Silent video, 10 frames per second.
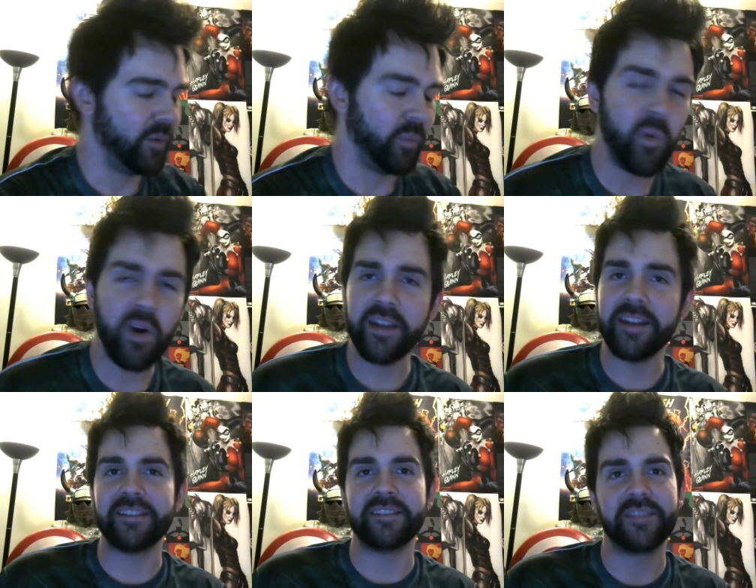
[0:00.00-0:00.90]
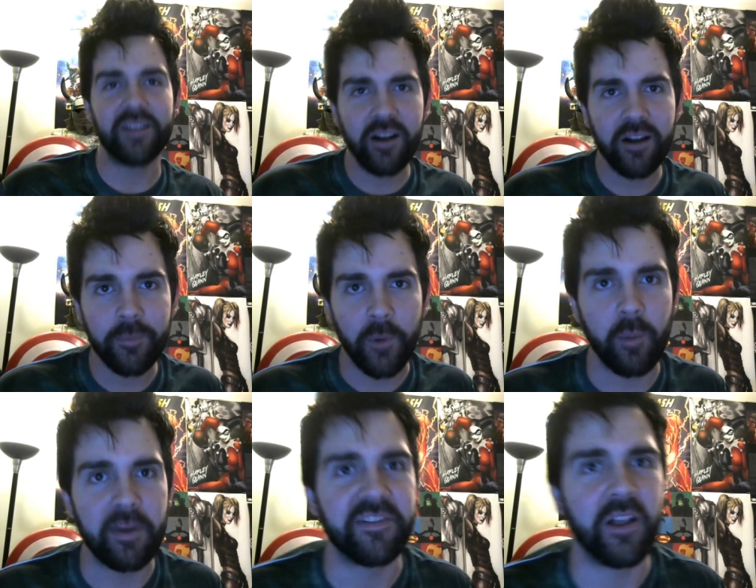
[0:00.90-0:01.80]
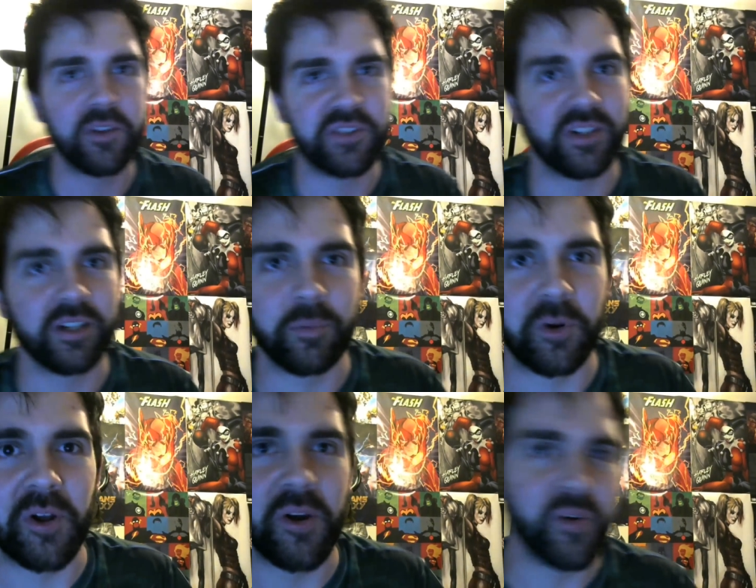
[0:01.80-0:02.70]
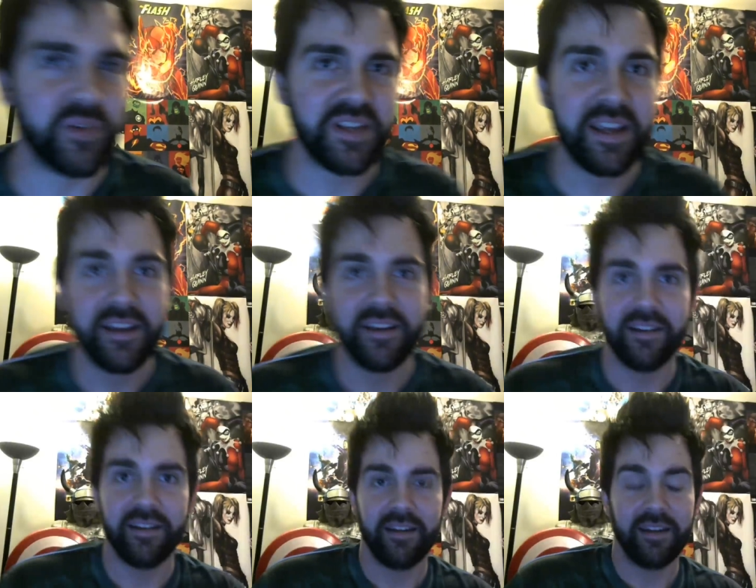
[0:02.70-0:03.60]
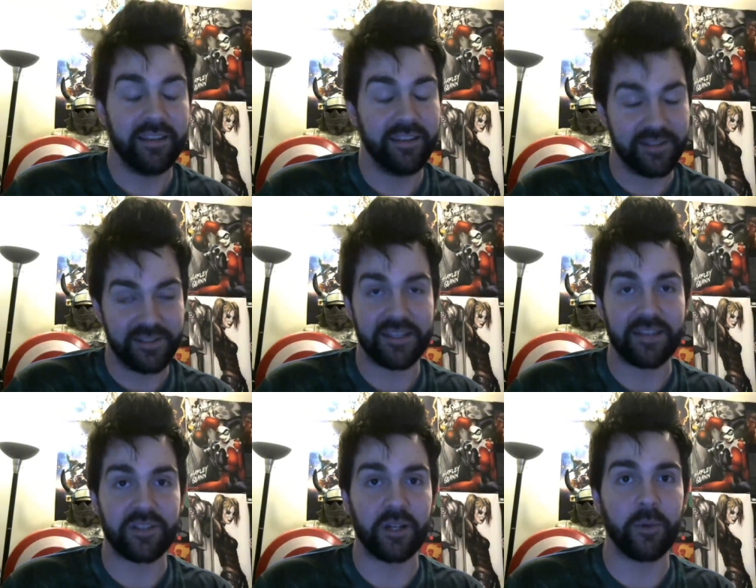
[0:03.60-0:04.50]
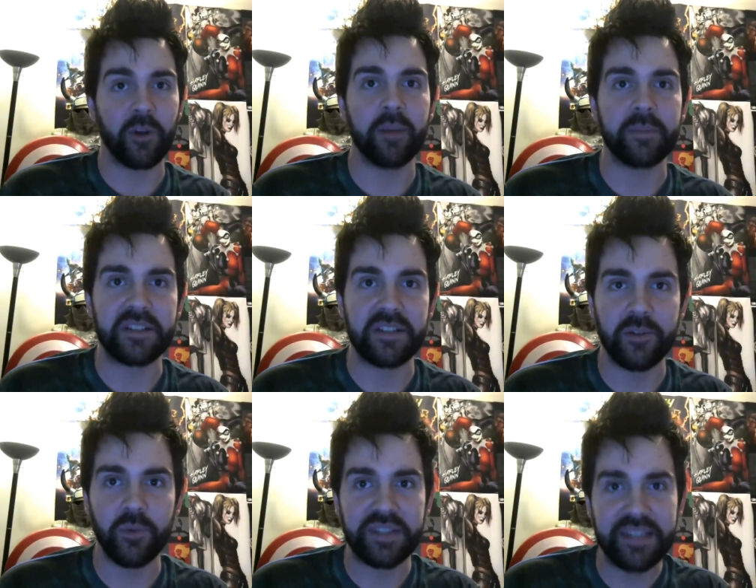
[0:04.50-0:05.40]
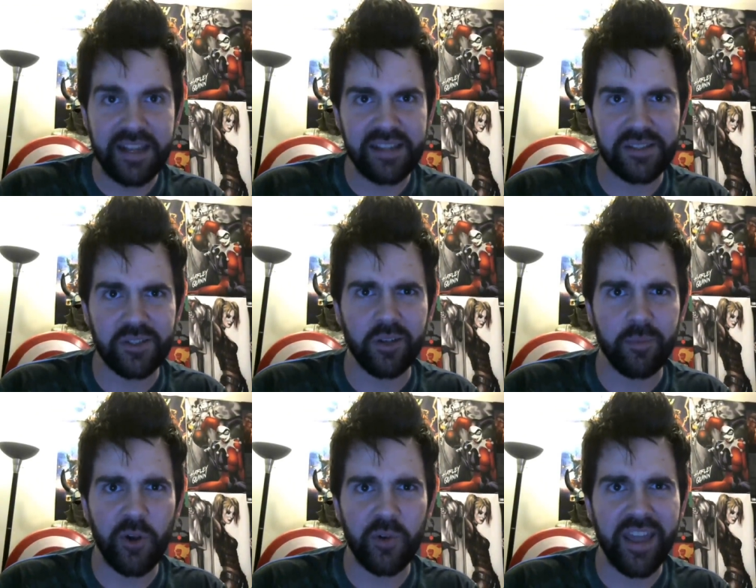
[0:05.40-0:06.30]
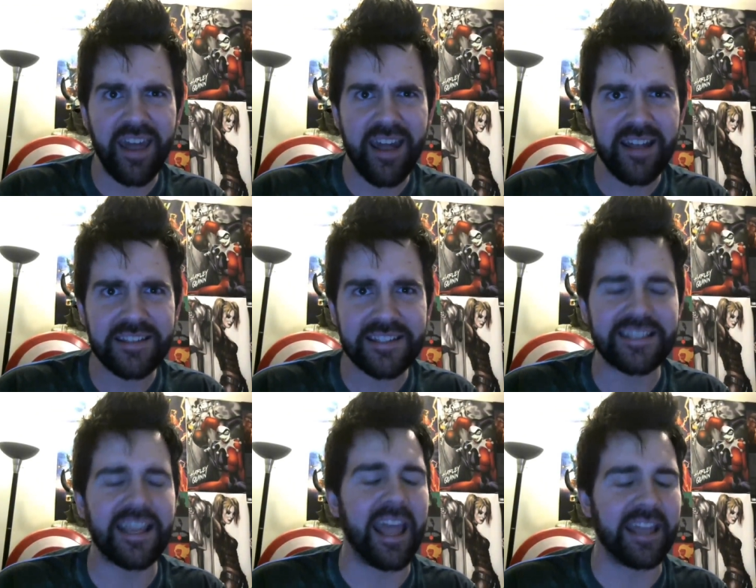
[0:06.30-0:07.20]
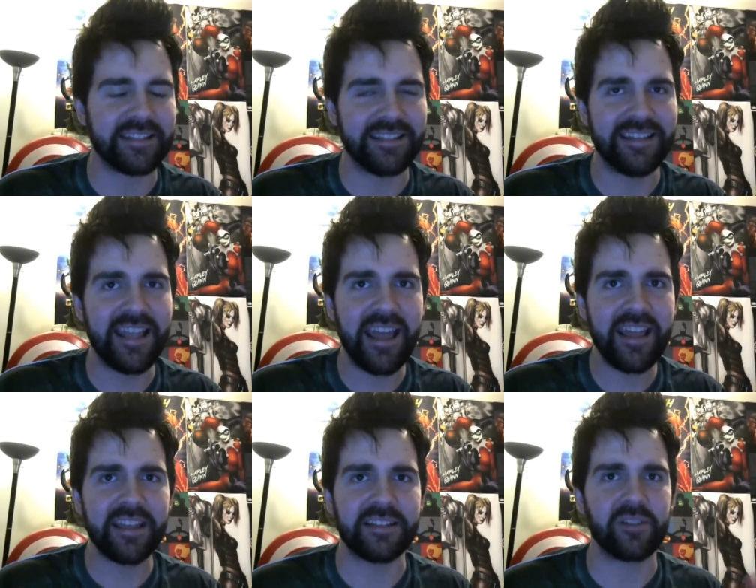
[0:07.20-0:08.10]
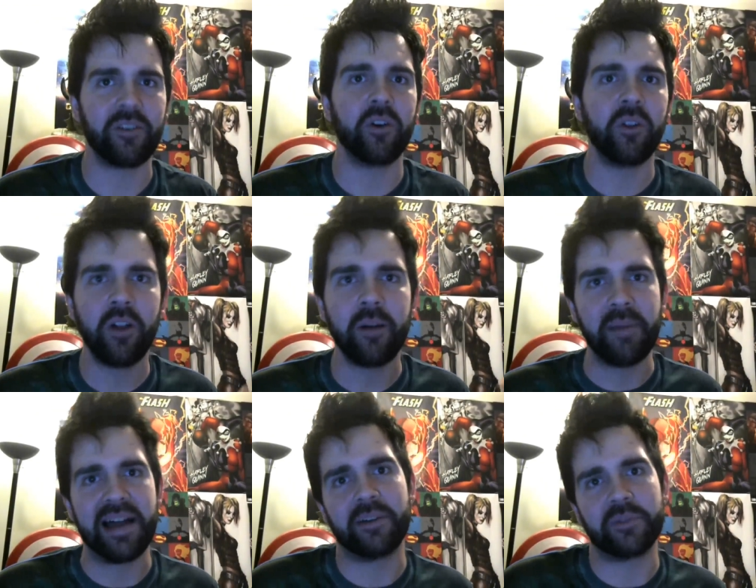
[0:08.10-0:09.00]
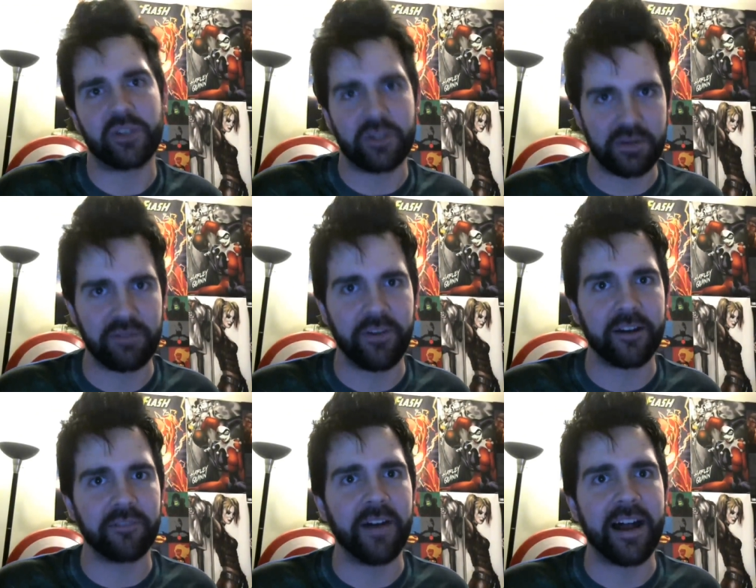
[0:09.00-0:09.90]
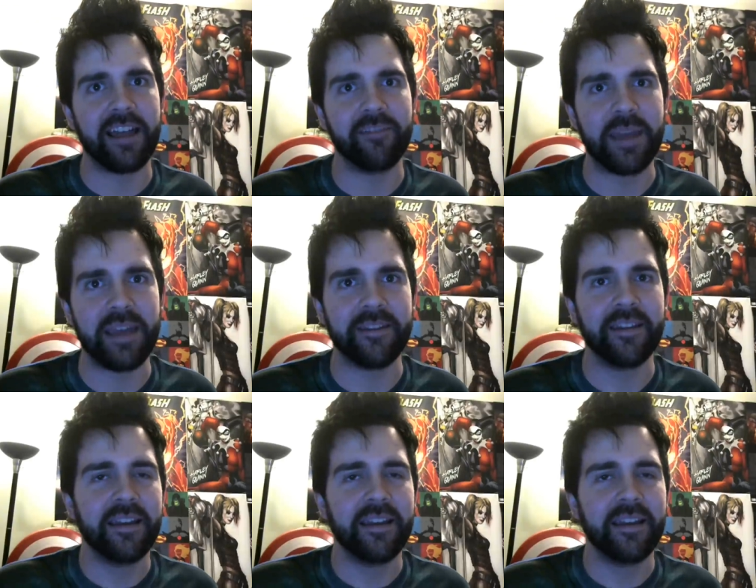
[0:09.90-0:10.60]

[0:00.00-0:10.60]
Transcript: What is up, all my fellow Turbos? This is Steve Turbo coming to you with today's TurboCast, and today it's all about Street Fighter V, baby.